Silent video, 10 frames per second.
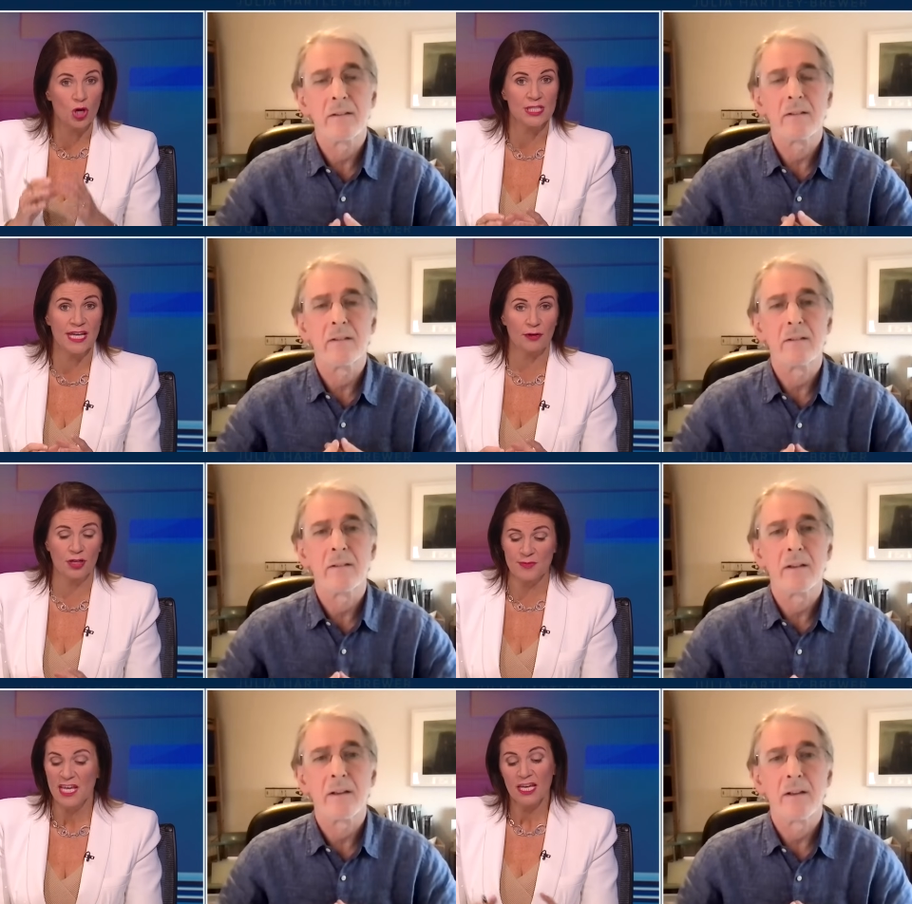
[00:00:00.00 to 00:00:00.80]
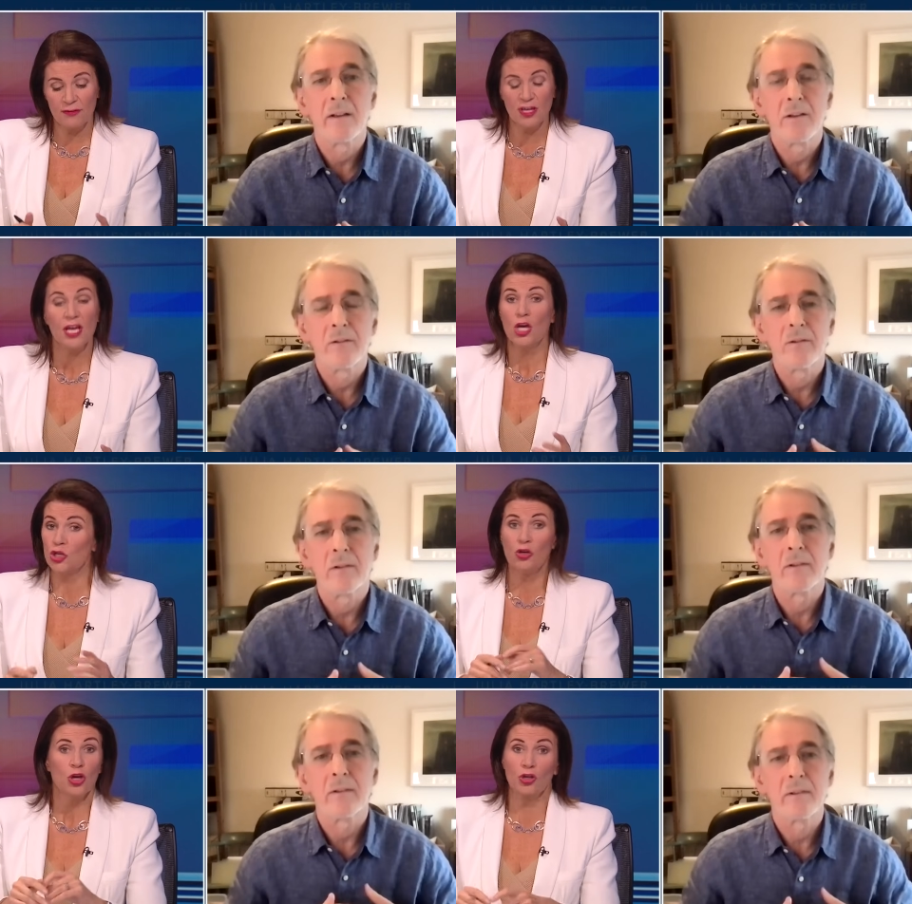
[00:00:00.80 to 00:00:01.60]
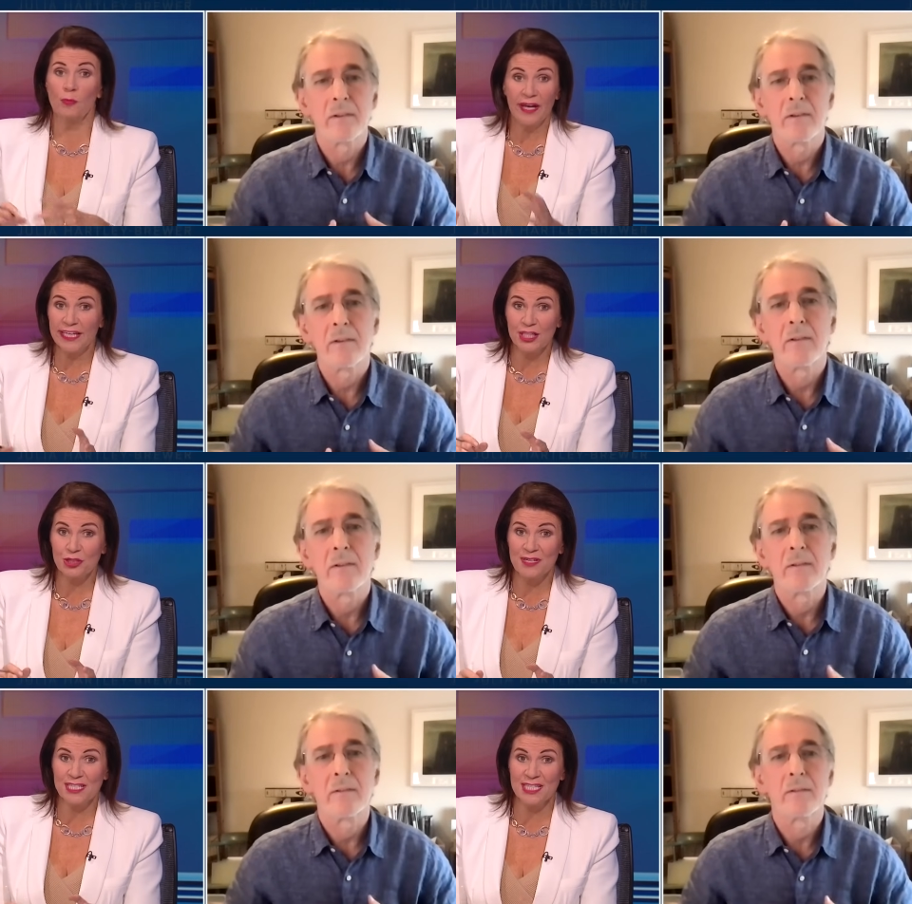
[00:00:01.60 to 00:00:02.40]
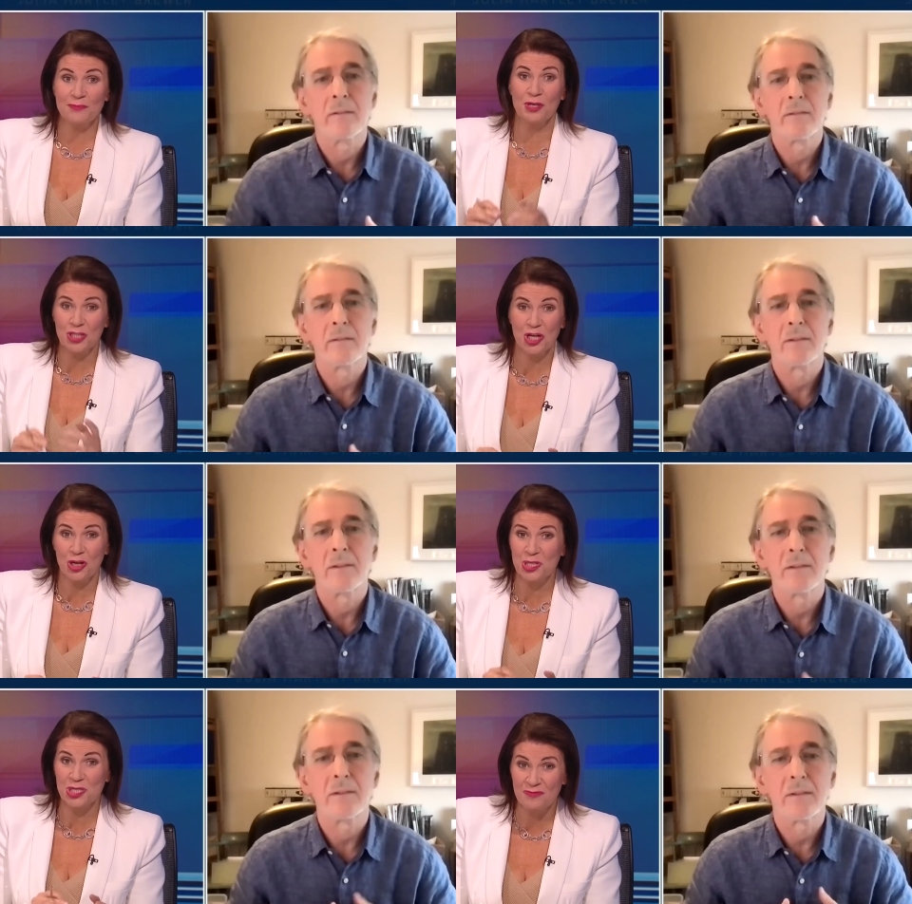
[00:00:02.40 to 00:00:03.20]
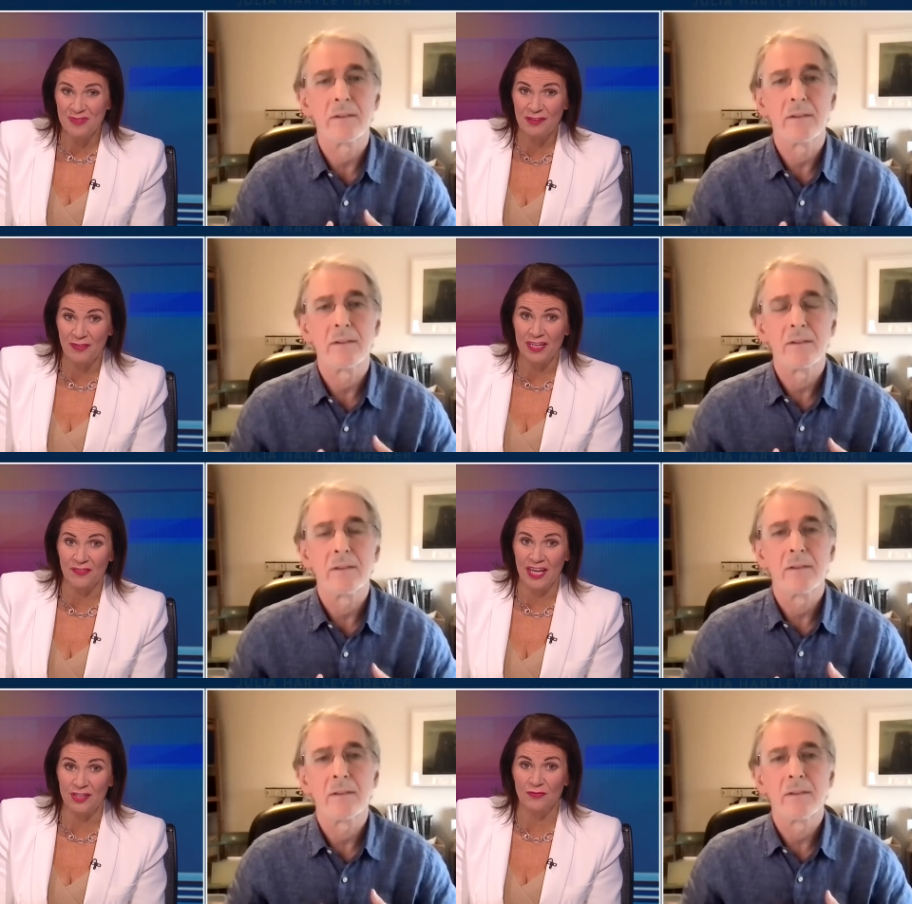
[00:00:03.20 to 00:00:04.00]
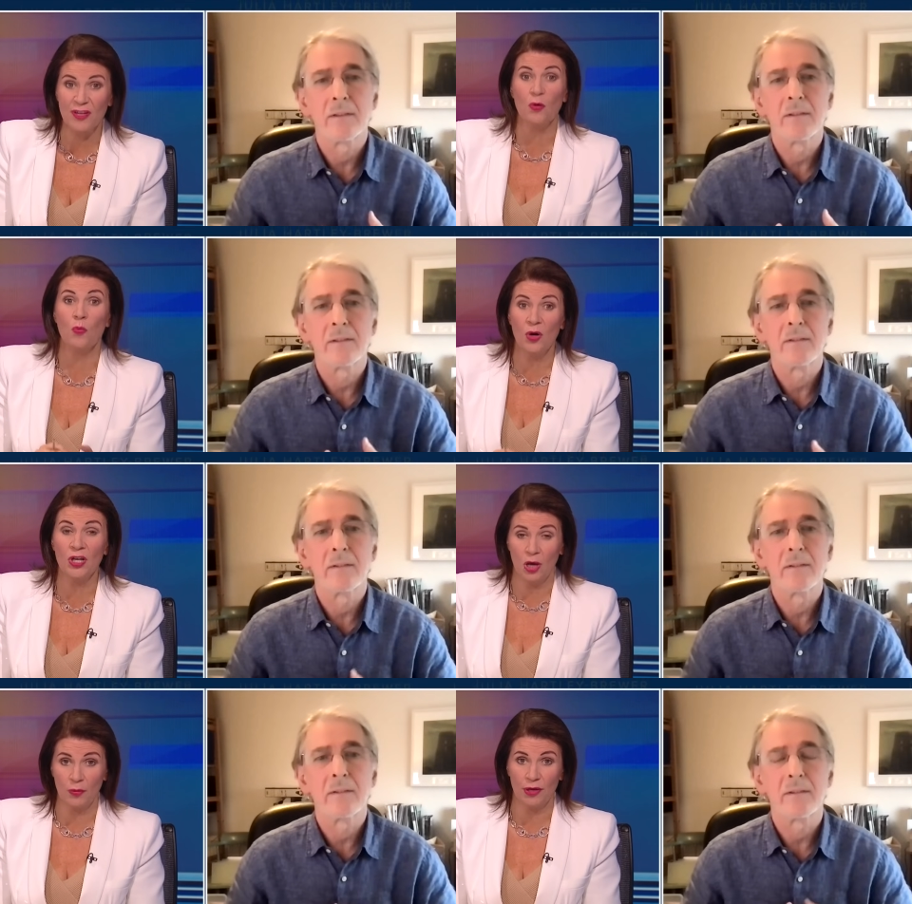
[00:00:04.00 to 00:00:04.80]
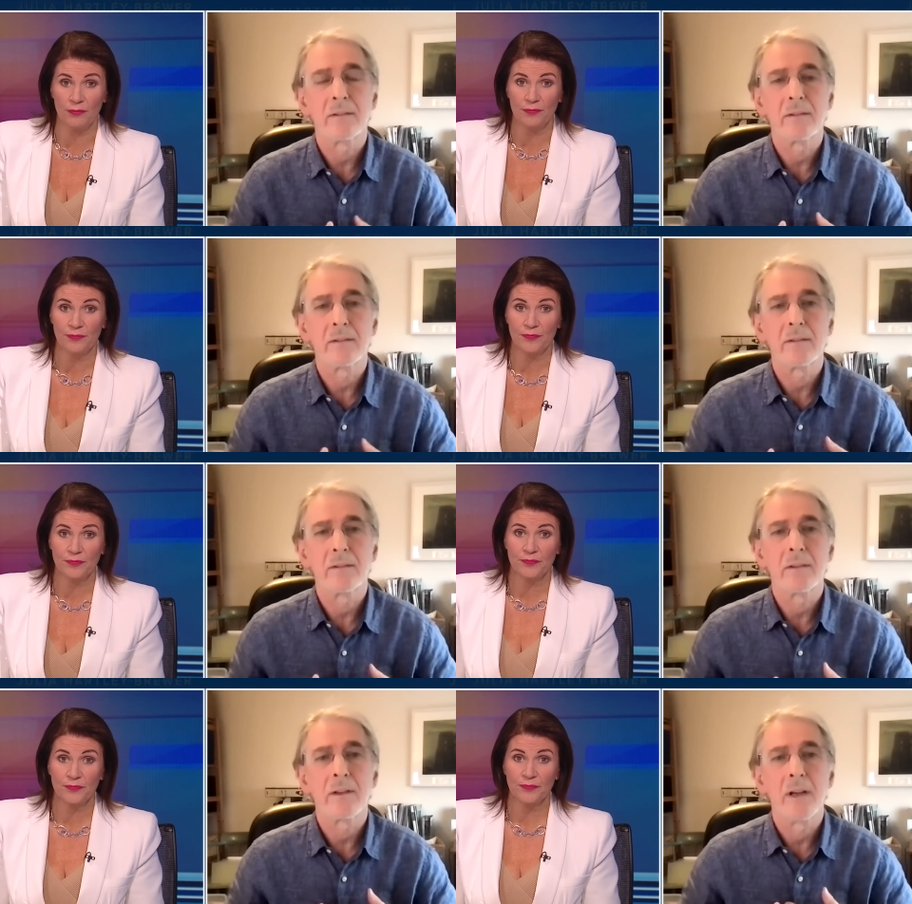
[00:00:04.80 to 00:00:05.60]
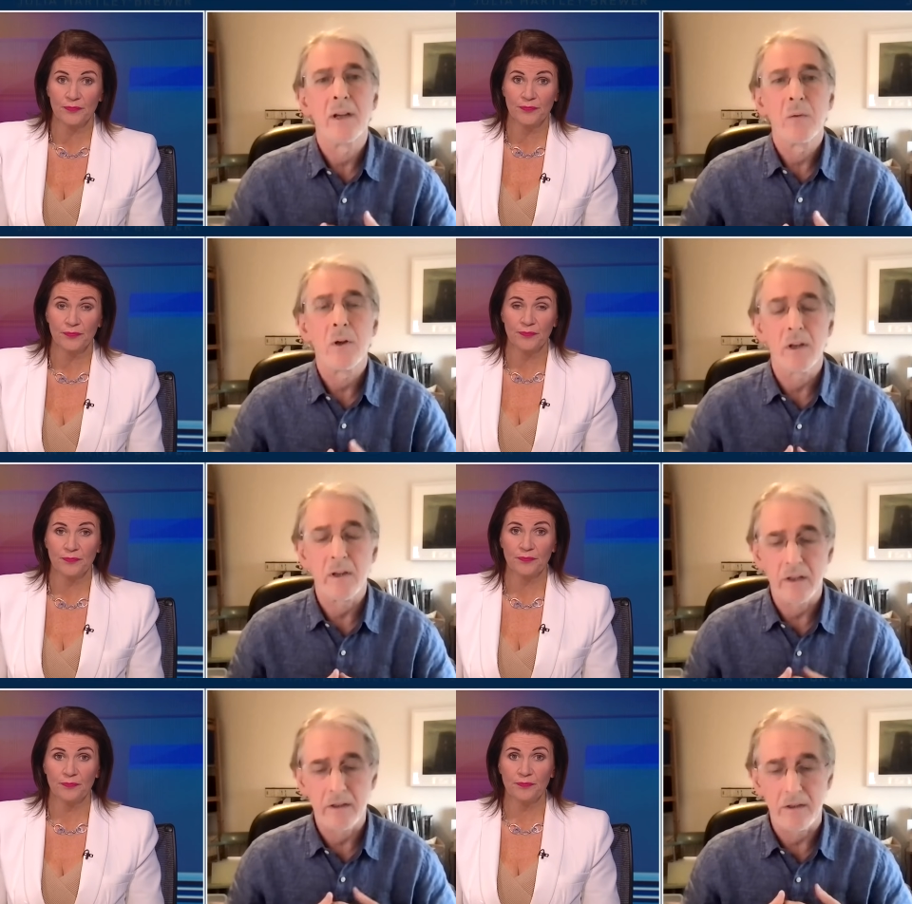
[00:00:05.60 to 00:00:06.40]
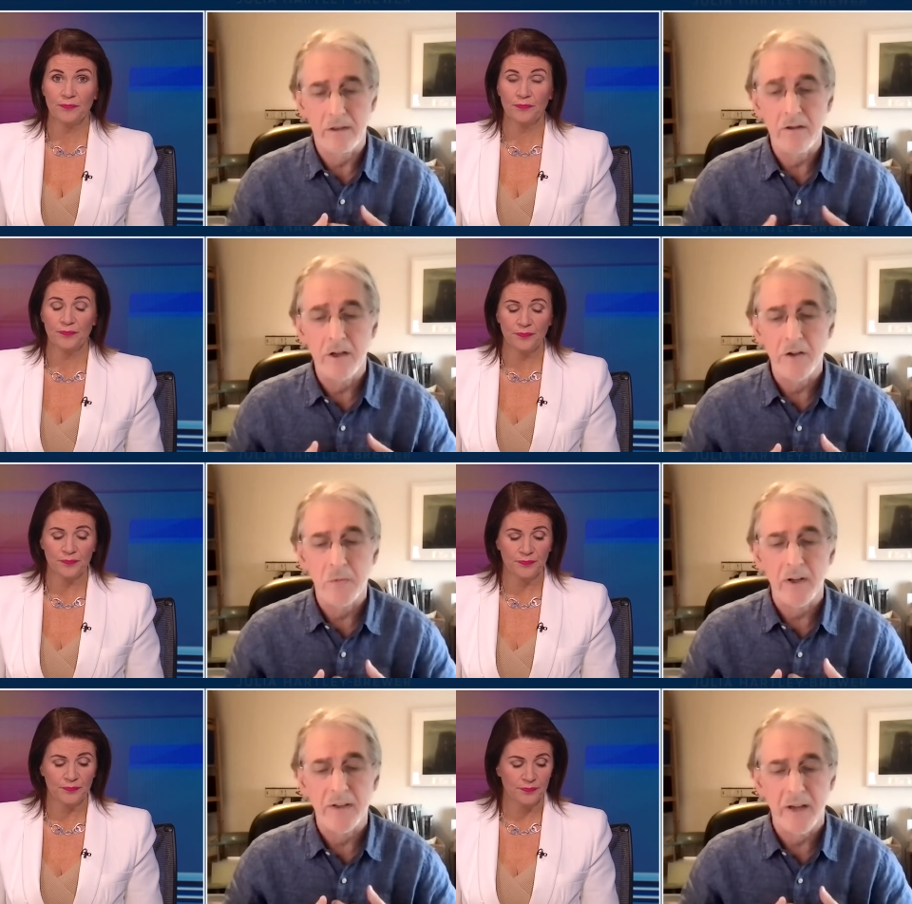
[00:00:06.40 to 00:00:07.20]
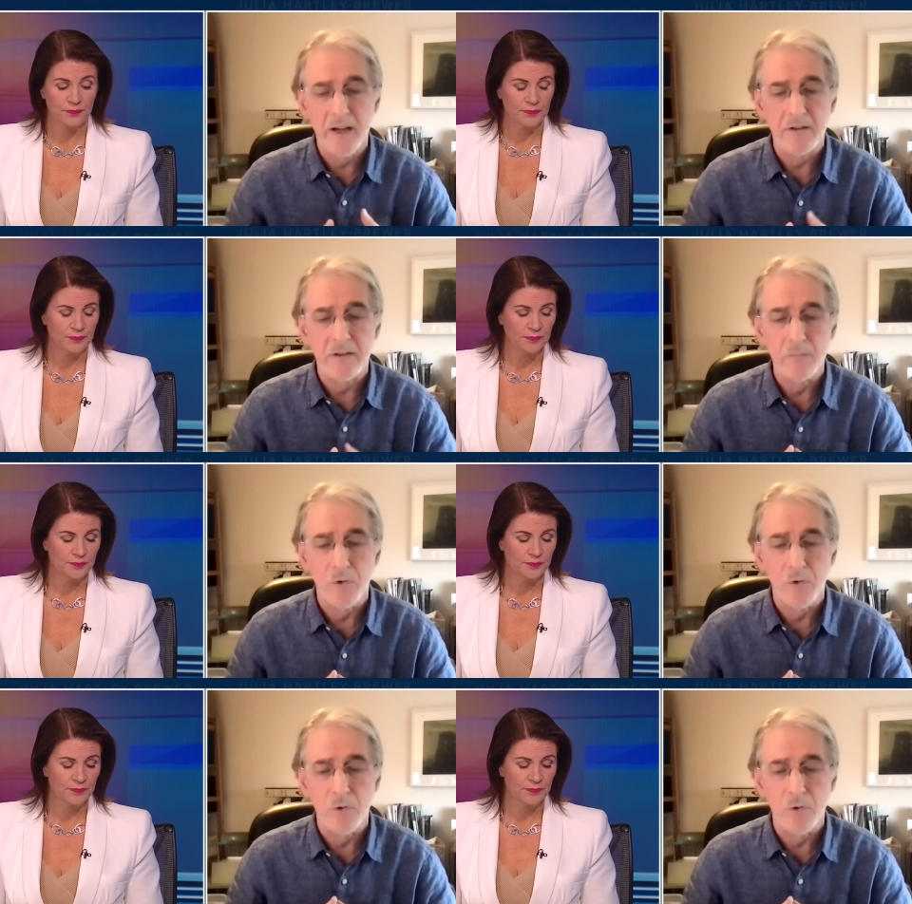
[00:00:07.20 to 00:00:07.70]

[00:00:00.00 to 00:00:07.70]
Speaker 1: worse outcomes. If you, you you might get treated, but your chances of living at the end of it were lower.
Speaker 2: Well, you know as well as I do that